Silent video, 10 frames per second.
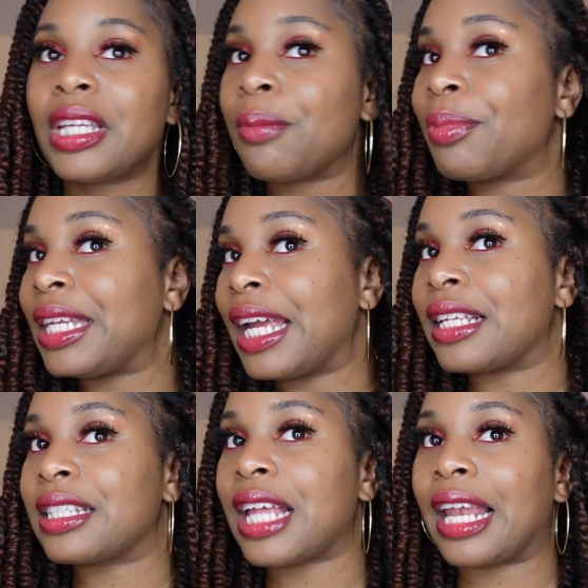But
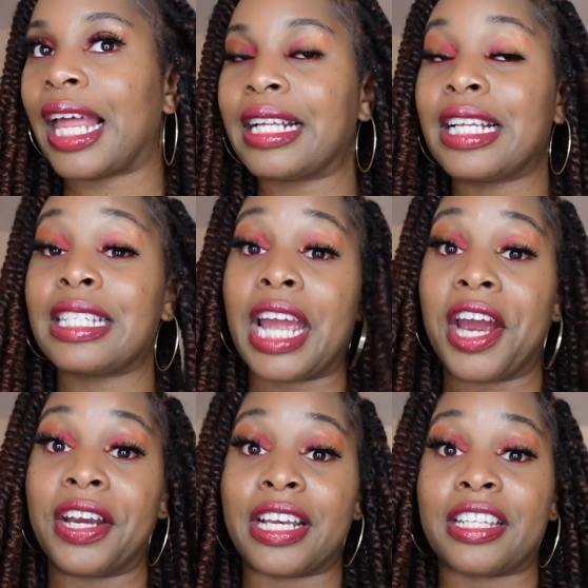yes, I like this
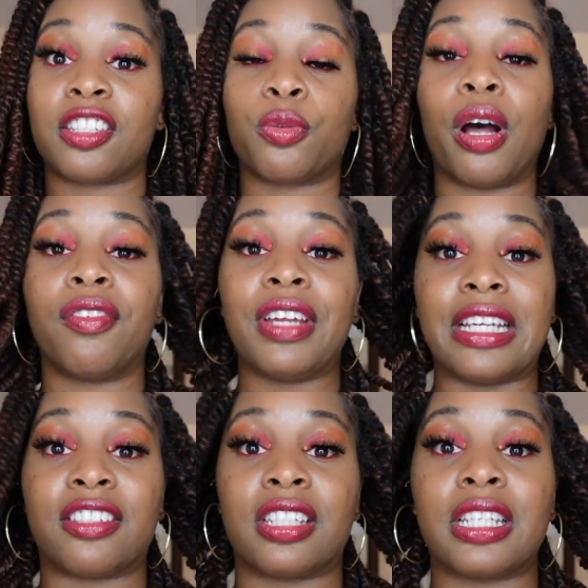hair. It is 12
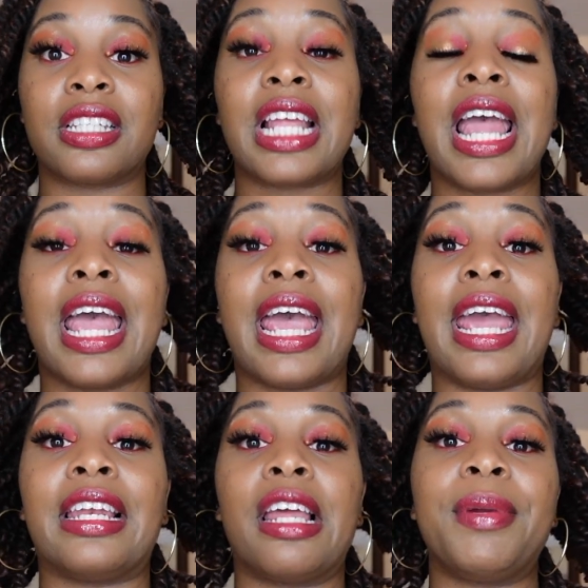inches.
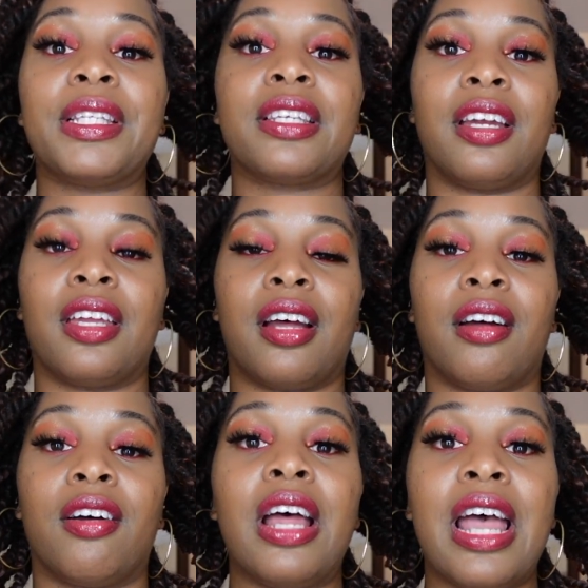And let me tell
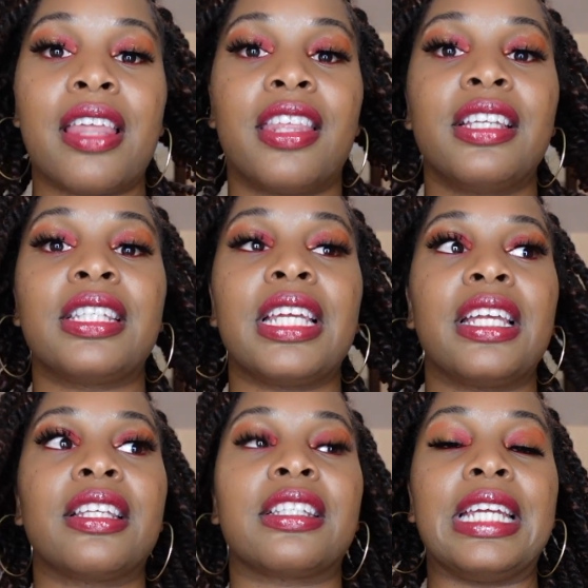y'all, this
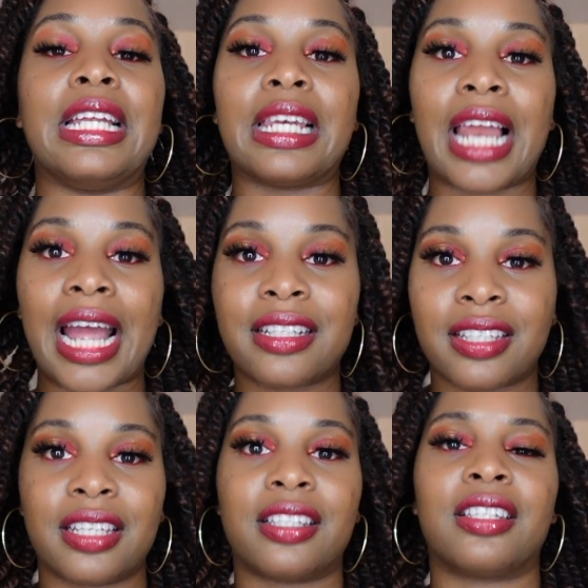is the
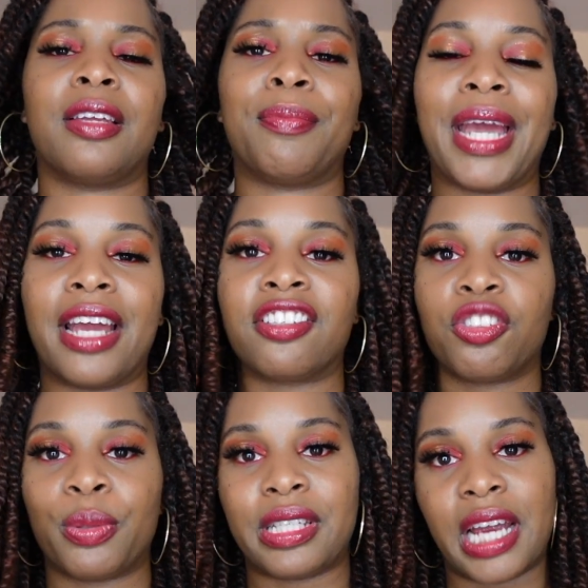lightest passion
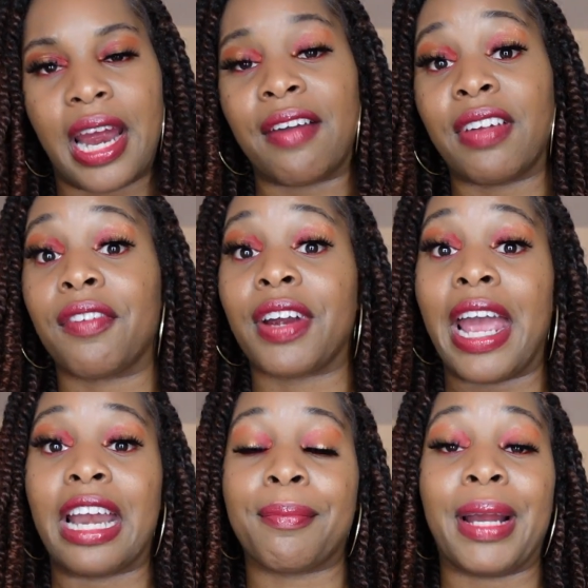twist hair I've ever
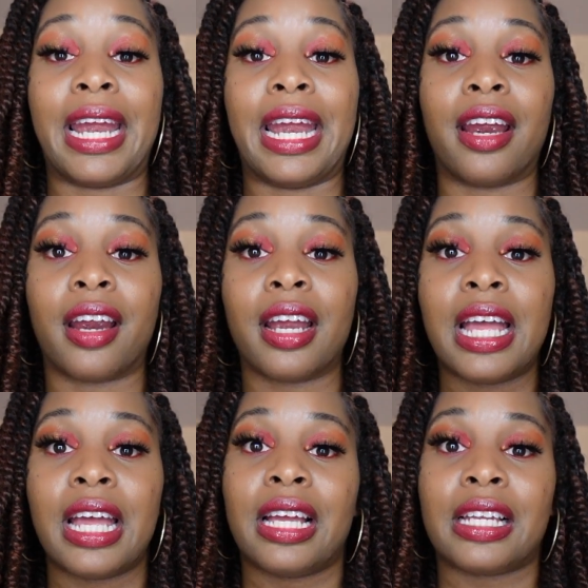had in my hair.
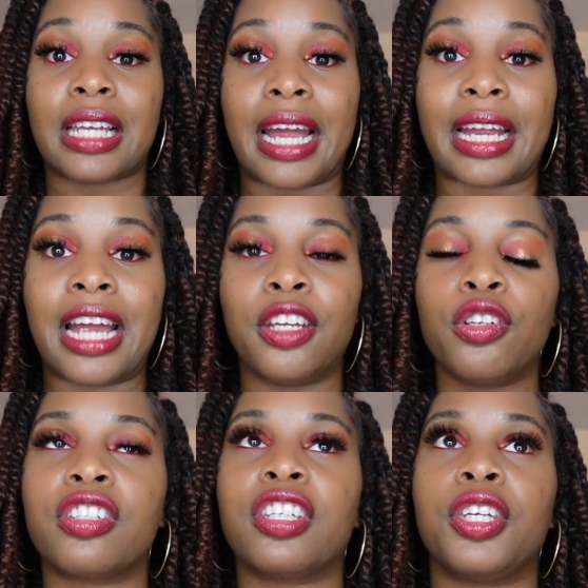Like, I
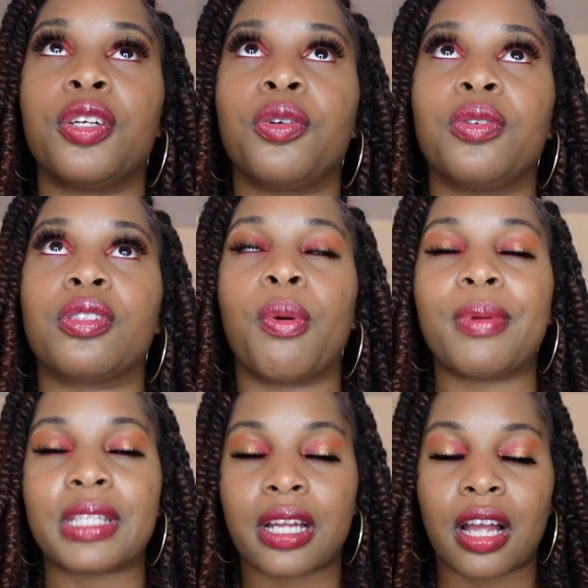used to use, what
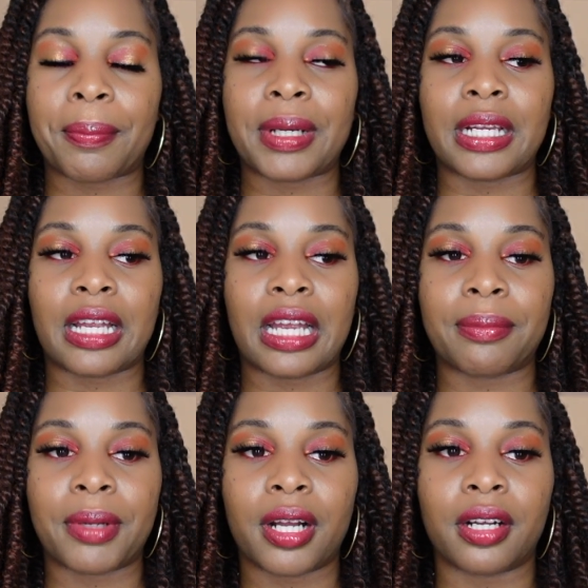was the company name?